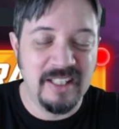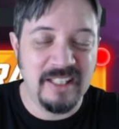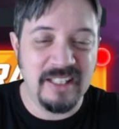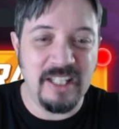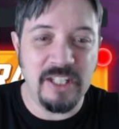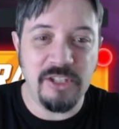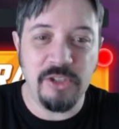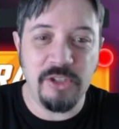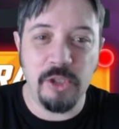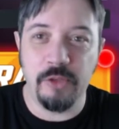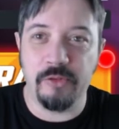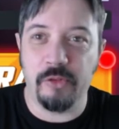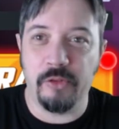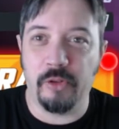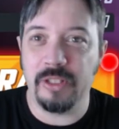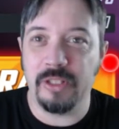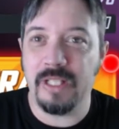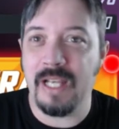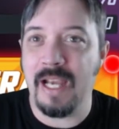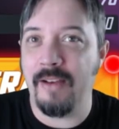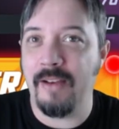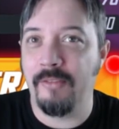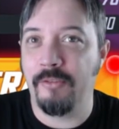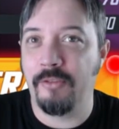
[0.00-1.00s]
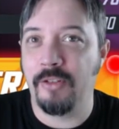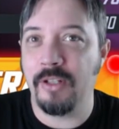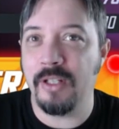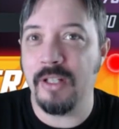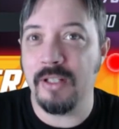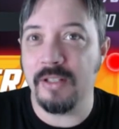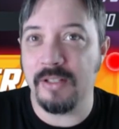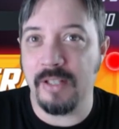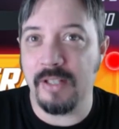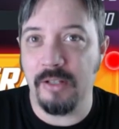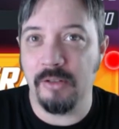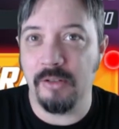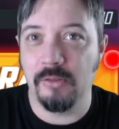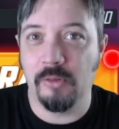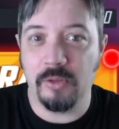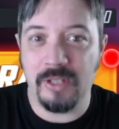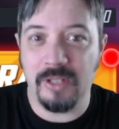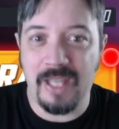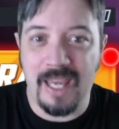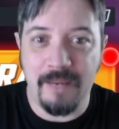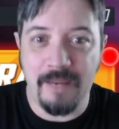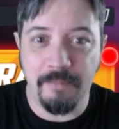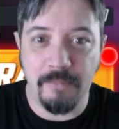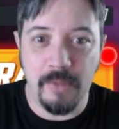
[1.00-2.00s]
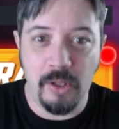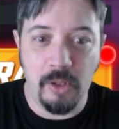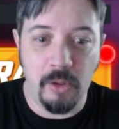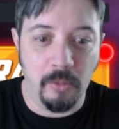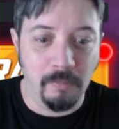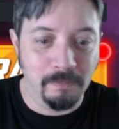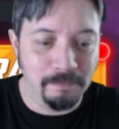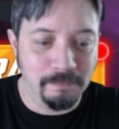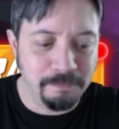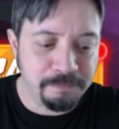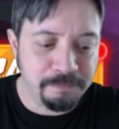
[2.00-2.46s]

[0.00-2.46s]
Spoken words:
He's useful in every single game mode.